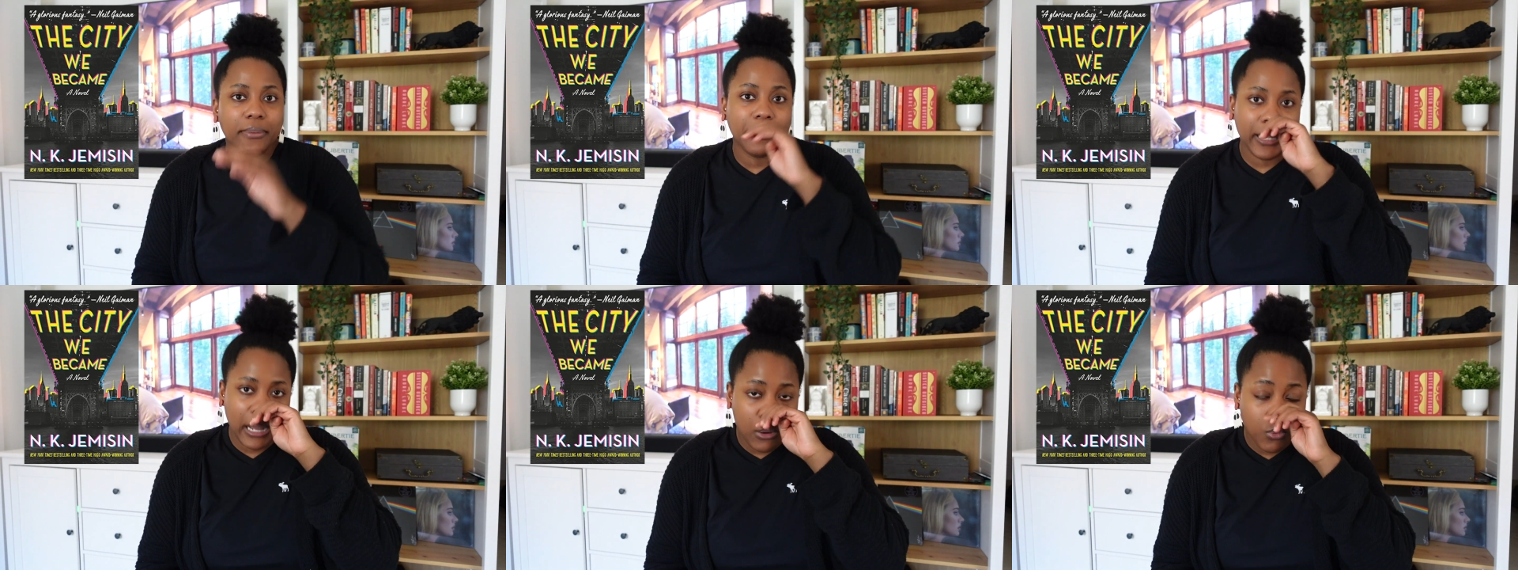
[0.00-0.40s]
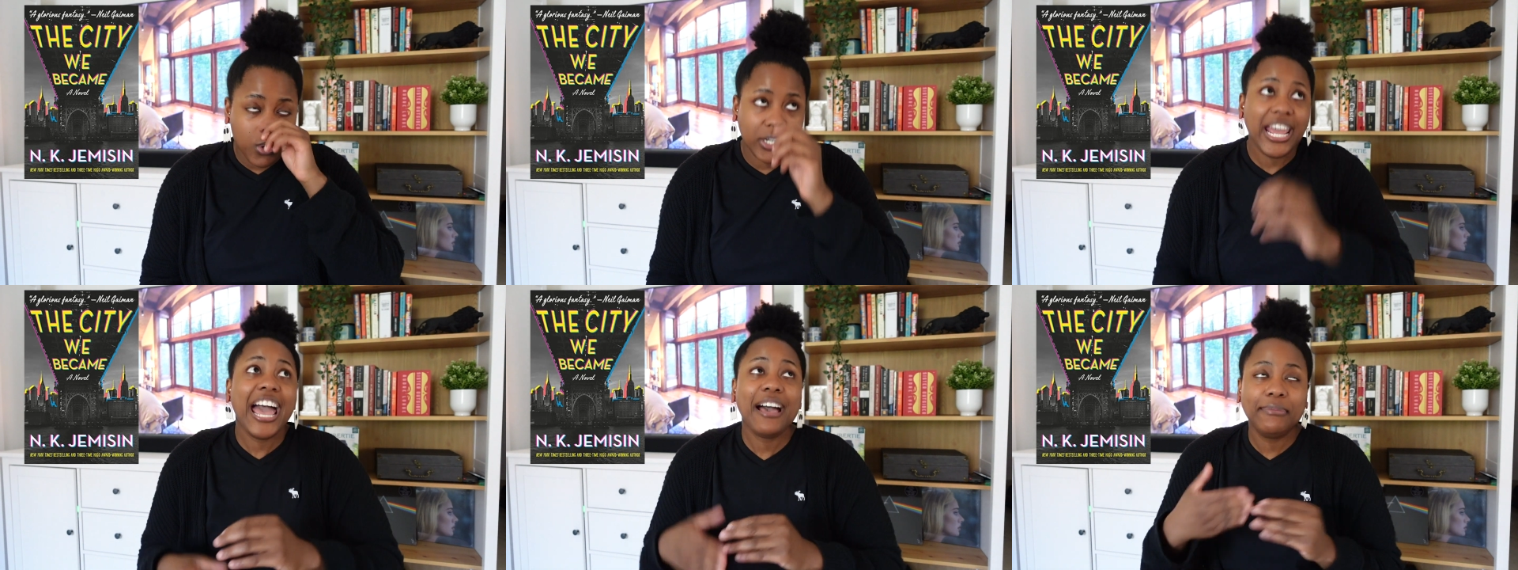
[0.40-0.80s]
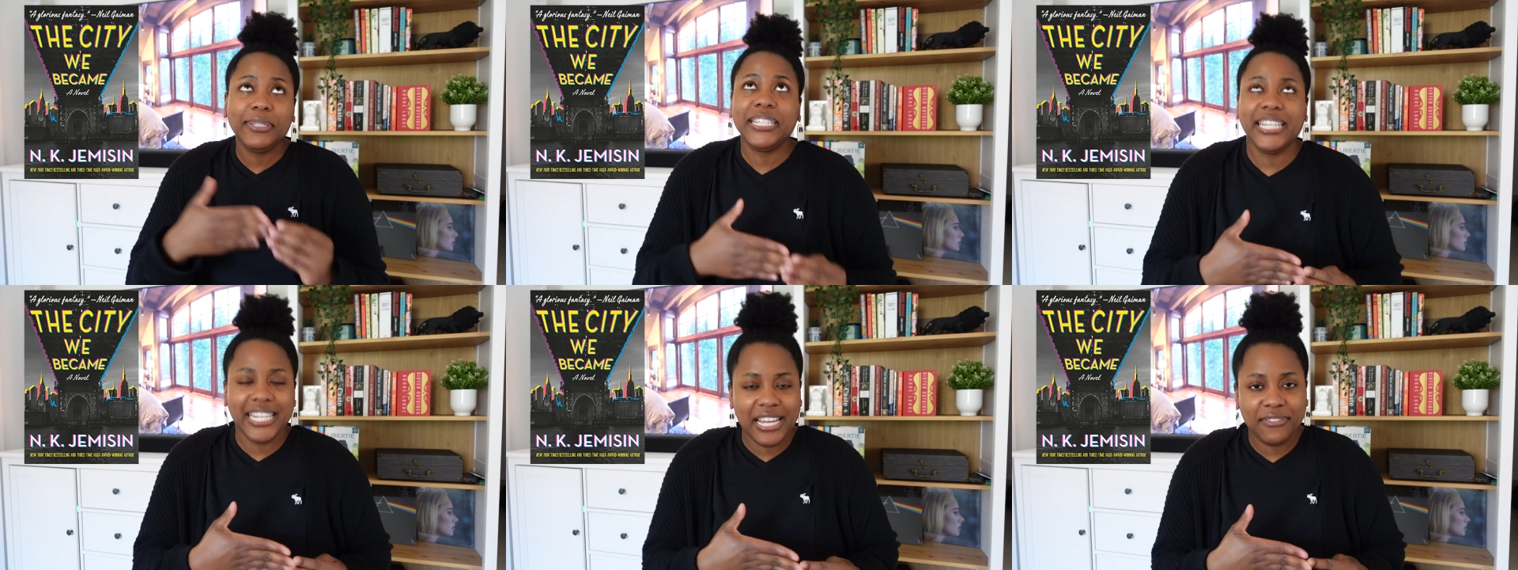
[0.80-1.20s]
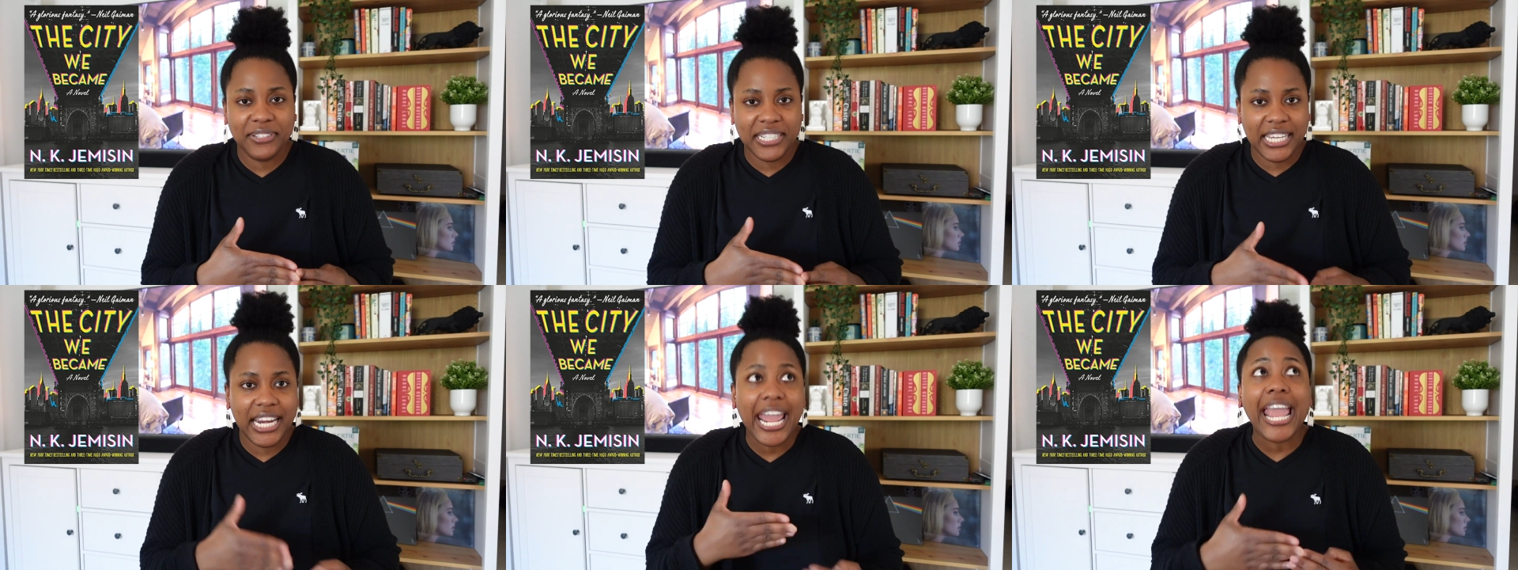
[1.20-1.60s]
but I would have
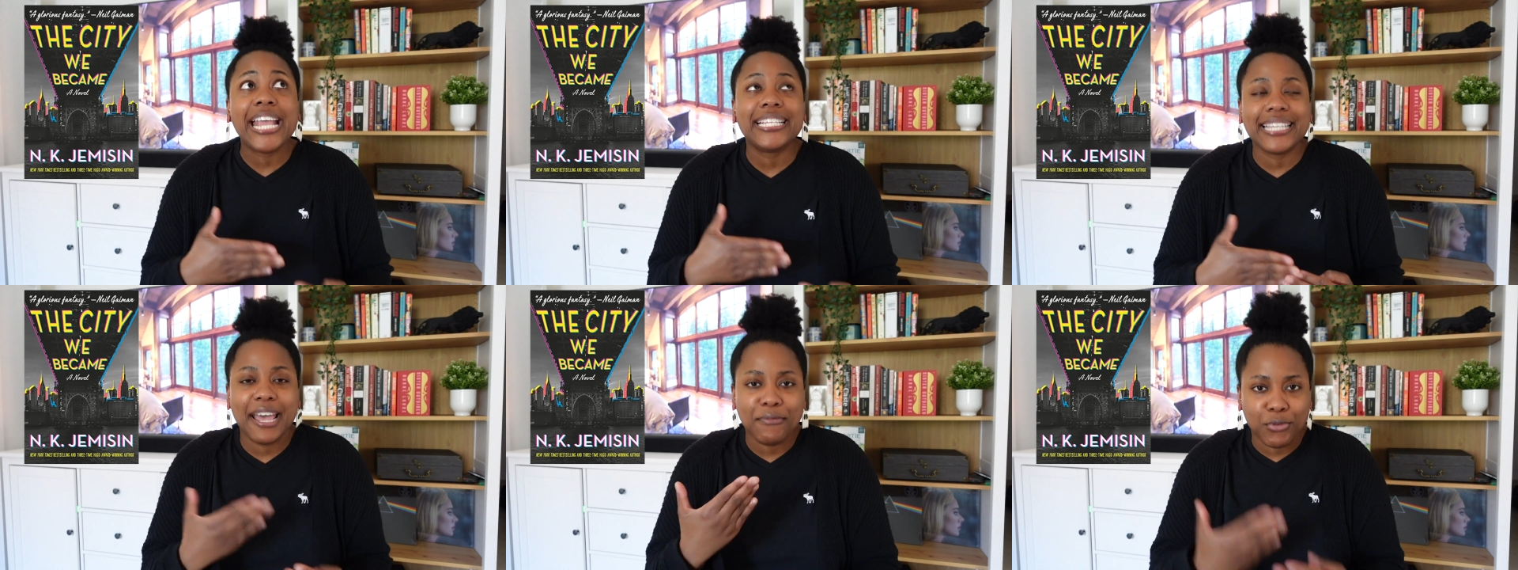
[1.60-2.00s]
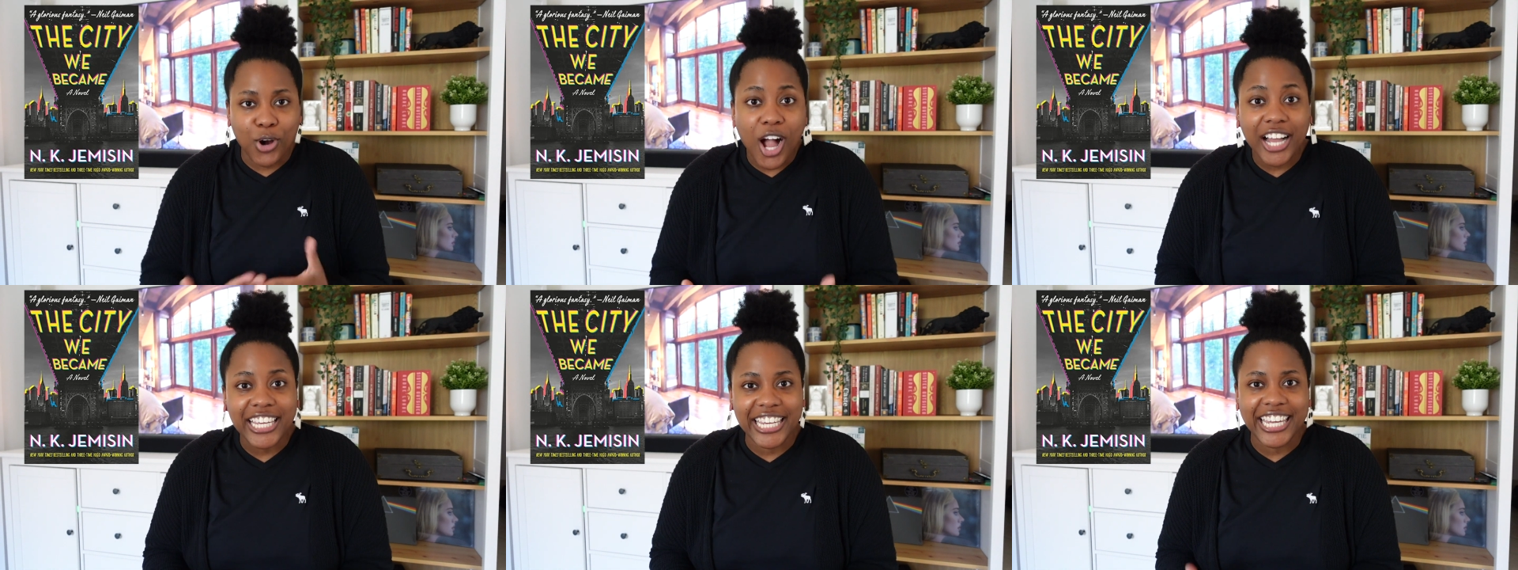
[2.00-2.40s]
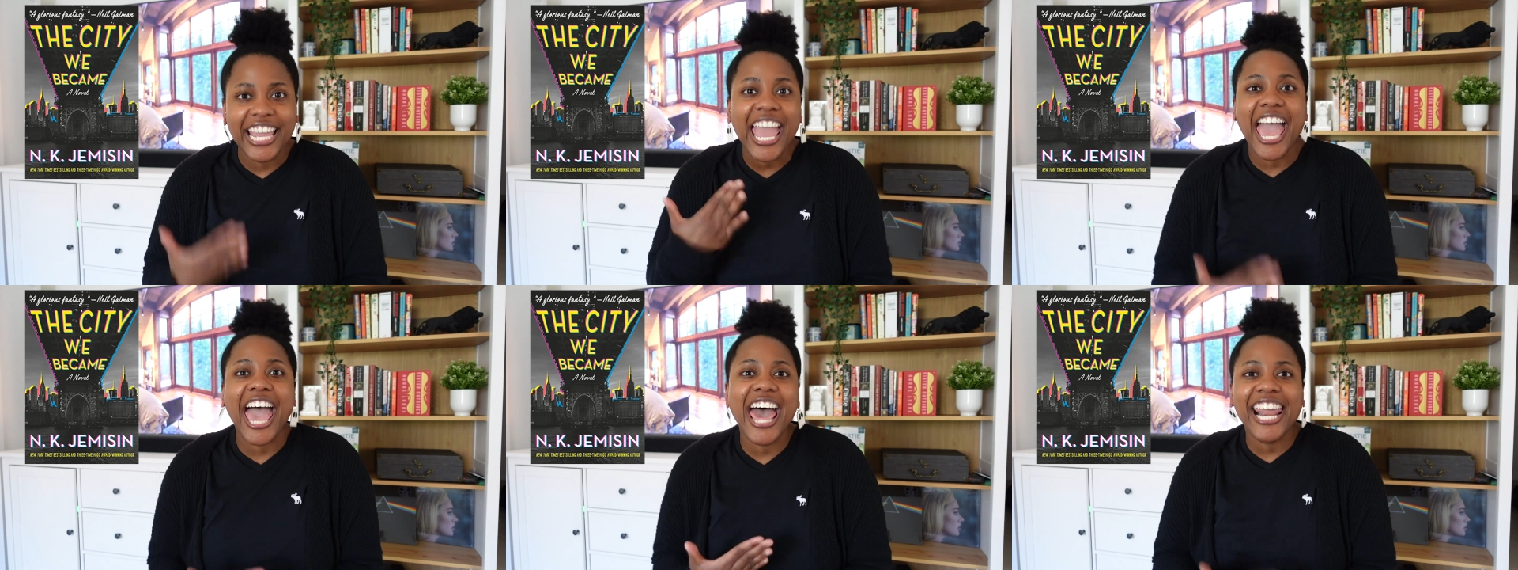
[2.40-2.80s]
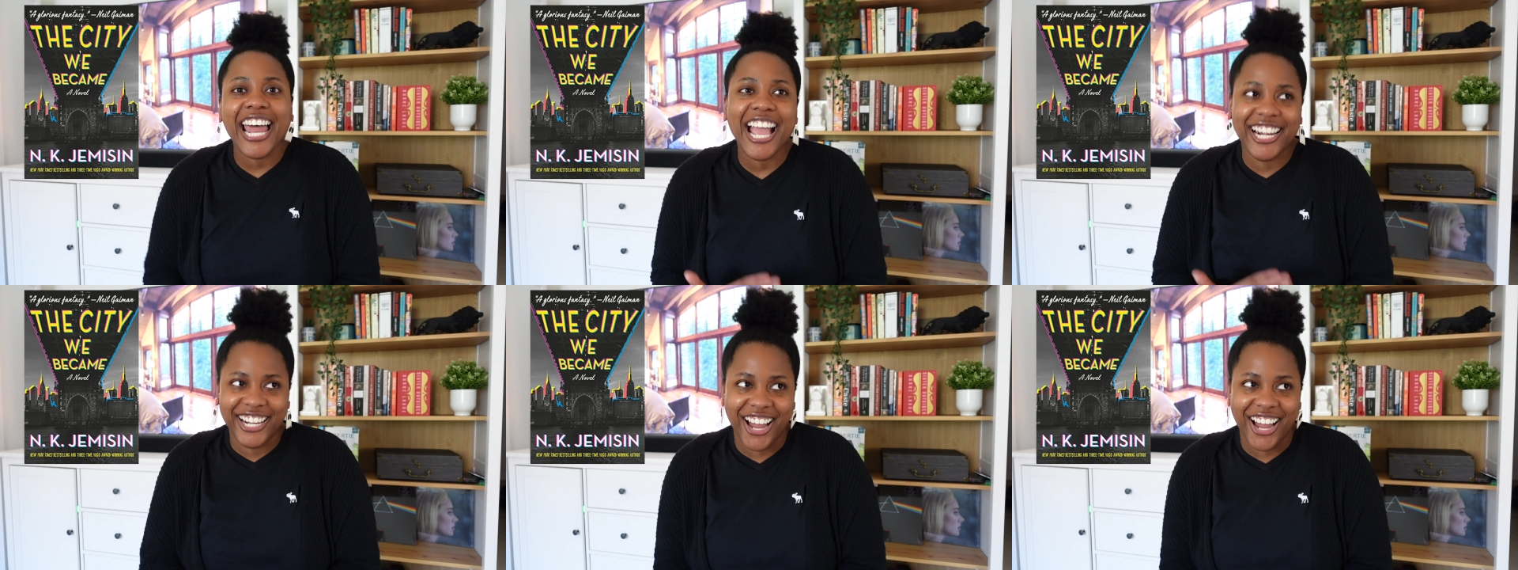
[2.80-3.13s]
DNF'd it ASAP Rocky had I